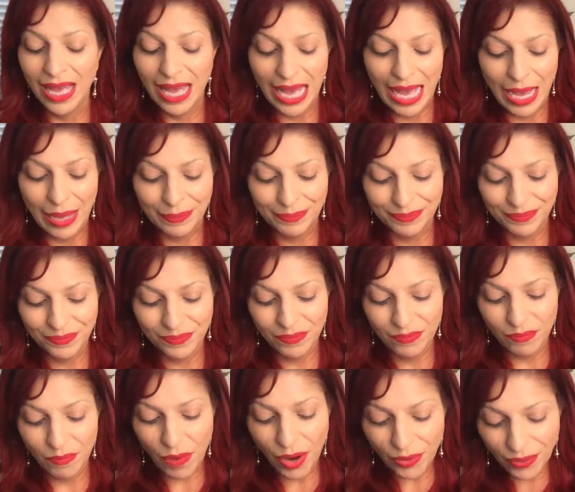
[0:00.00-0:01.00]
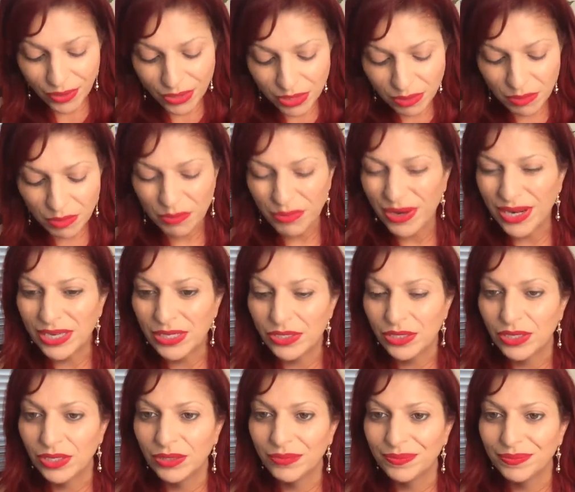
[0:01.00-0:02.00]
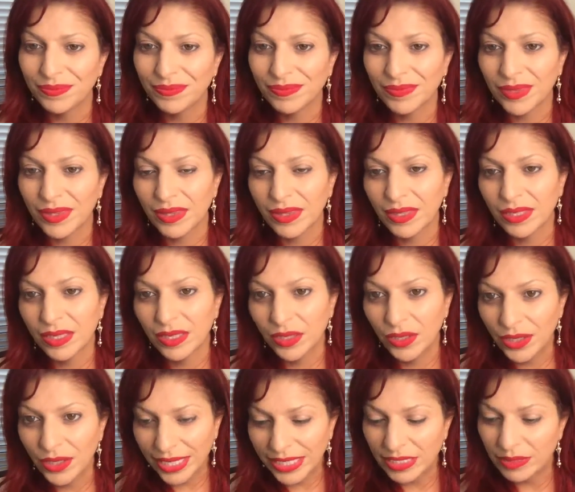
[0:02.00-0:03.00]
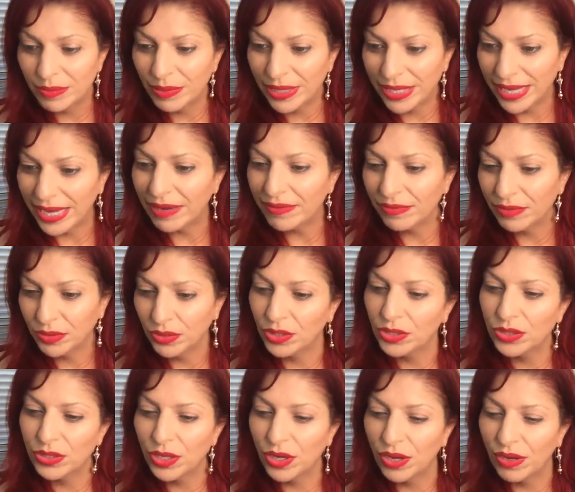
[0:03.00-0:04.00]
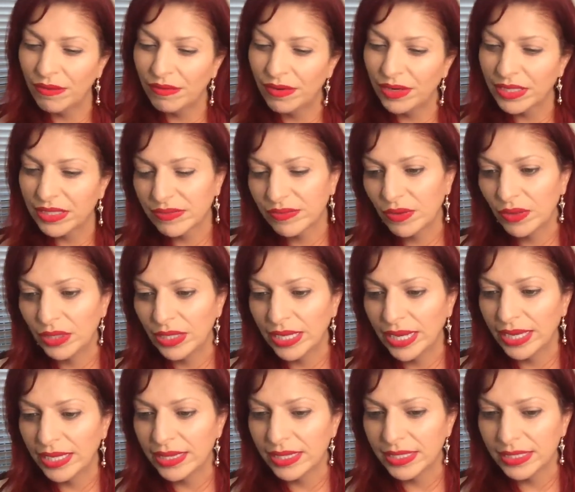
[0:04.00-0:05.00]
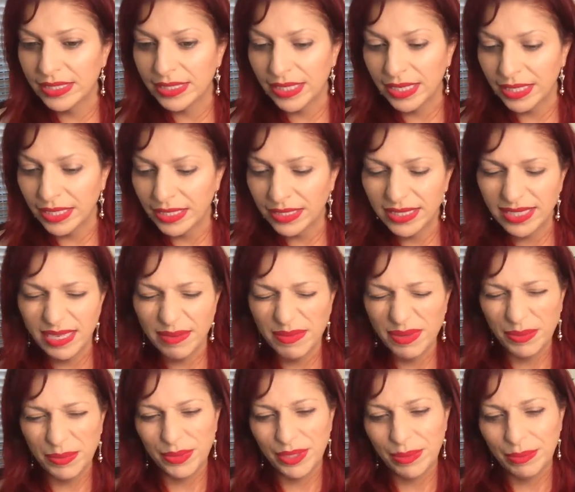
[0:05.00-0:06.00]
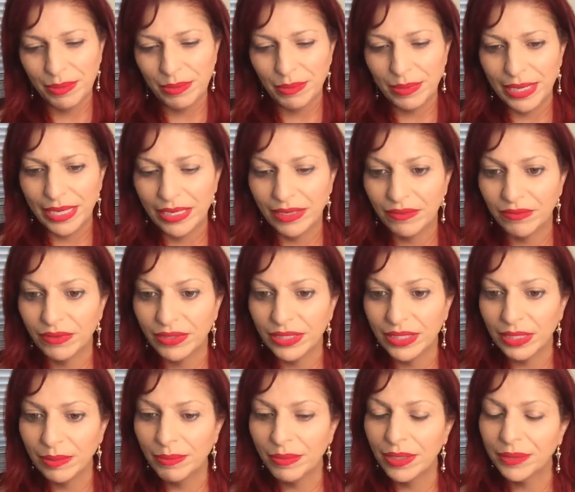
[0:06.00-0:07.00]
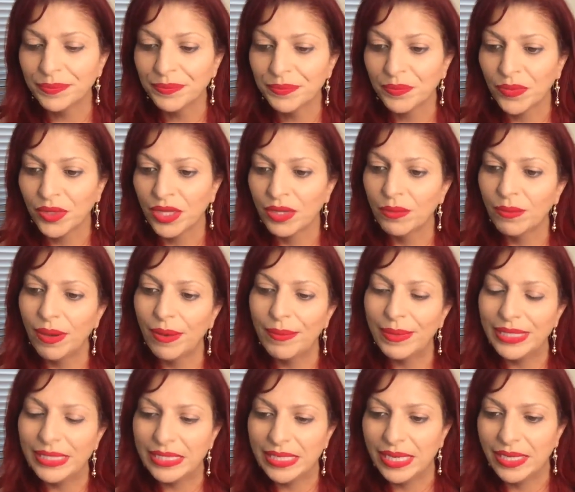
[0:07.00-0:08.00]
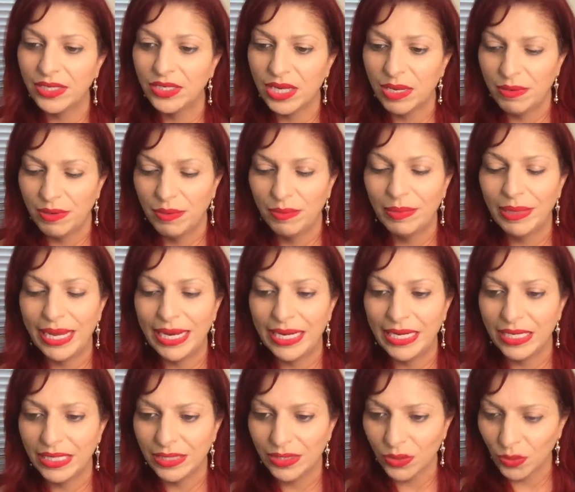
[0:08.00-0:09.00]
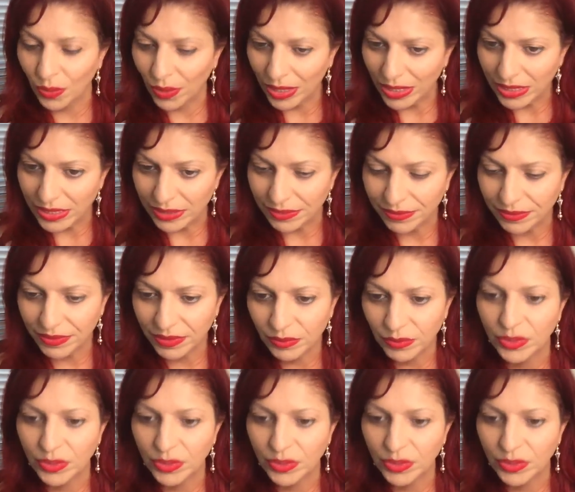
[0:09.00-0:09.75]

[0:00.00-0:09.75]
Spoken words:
Microdermabrasion, you to be careful not to over exfoliate the skin. The same thing with epiblading really, but the way we teach epiblading is quite different.